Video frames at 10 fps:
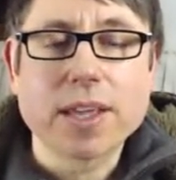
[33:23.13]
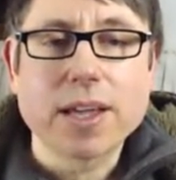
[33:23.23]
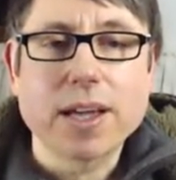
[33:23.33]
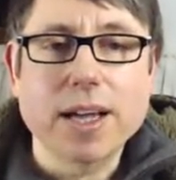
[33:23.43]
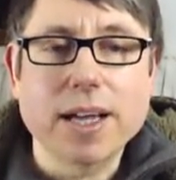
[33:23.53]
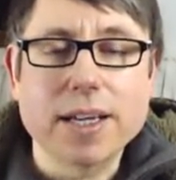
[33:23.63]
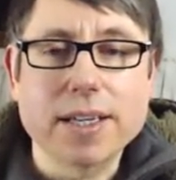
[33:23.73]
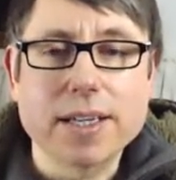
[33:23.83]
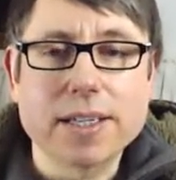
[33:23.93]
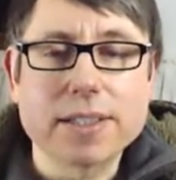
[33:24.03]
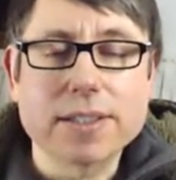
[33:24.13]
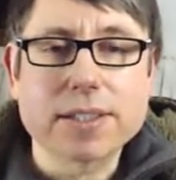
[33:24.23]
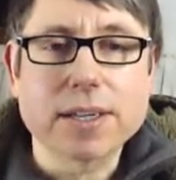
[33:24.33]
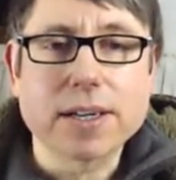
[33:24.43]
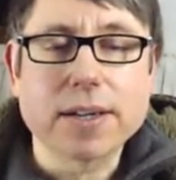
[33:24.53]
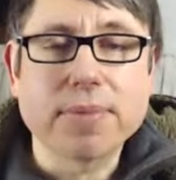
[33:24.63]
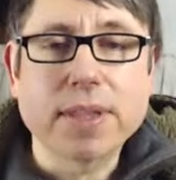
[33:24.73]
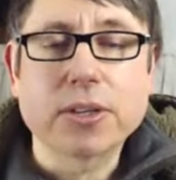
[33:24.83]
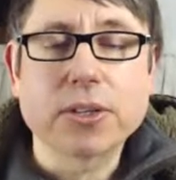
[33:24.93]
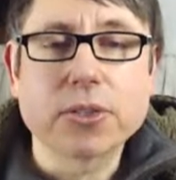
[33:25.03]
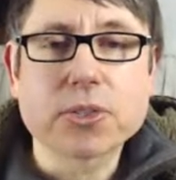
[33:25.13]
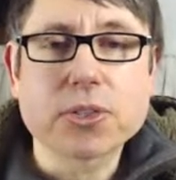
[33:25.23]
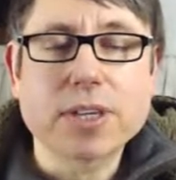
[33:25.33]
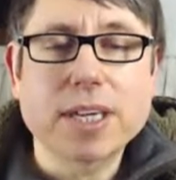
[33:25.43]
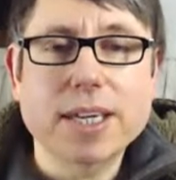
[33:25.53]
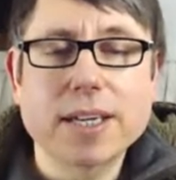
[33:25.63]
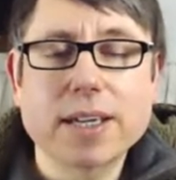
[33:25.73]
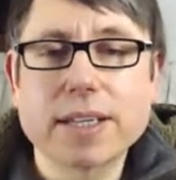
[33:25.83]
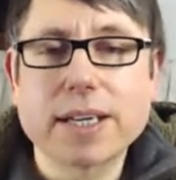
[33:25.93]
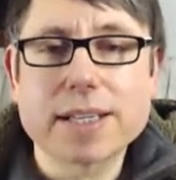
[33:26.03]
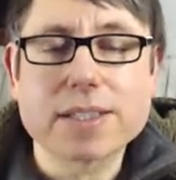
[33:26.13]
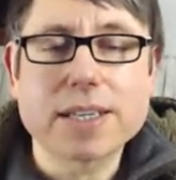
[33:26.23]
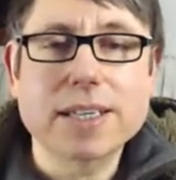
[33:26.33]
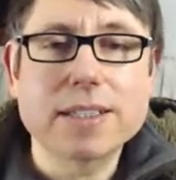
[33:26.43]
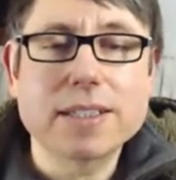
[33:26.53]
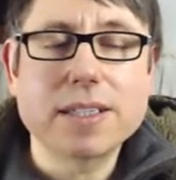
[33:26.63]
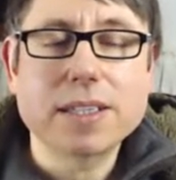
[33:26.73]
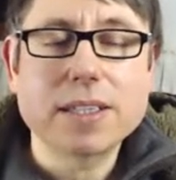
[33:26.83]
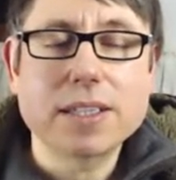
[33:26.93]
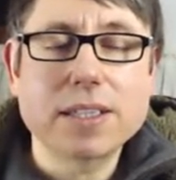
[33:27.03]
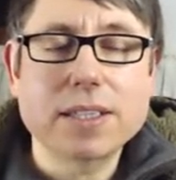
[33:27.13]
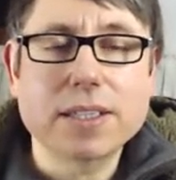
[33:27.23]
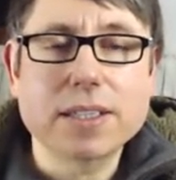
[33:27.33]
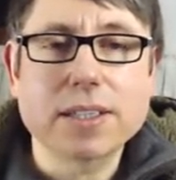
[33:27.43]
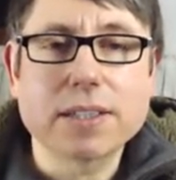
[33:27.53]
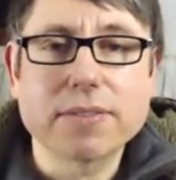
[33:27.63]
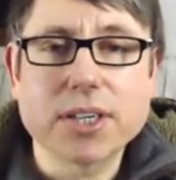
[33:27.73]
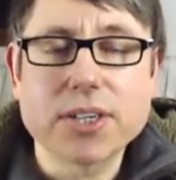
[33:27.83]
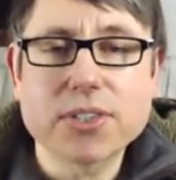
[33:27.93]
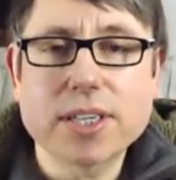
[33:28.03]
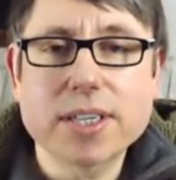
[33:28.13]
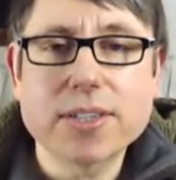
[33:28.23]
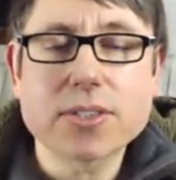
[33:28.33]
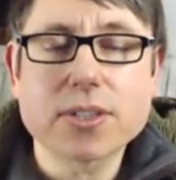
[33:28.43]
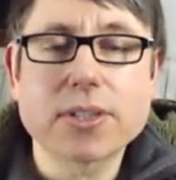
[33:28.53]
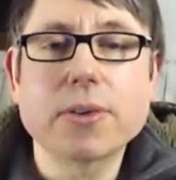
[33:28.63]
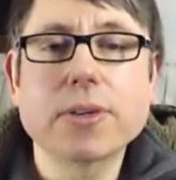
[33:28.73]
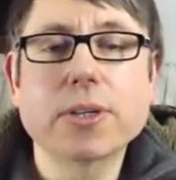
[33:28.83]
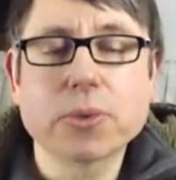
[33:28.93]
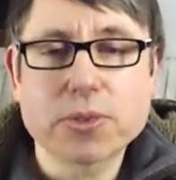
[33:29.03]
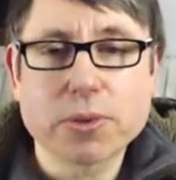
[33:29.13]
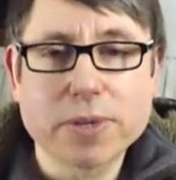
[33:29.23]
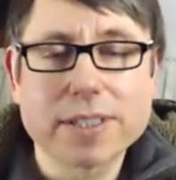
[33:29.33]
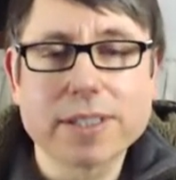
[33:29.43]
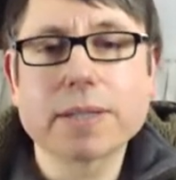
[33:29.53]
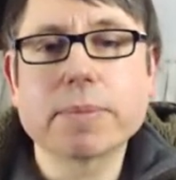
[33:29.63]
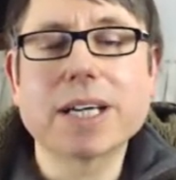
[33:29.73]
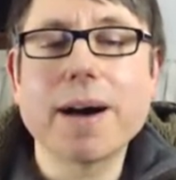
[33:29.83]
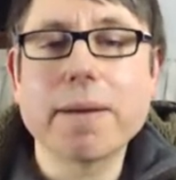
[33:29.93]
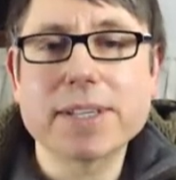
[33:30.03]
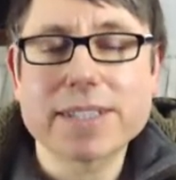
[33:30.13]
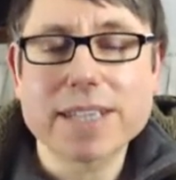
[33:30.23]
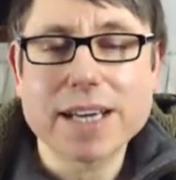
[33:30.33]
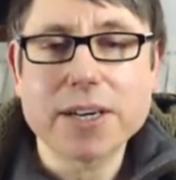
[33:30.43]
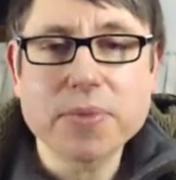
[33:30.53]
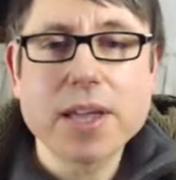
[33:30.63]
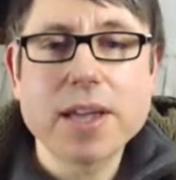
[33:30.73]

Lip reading: and you could also hear that in the verses, although it also went a little bit up and down.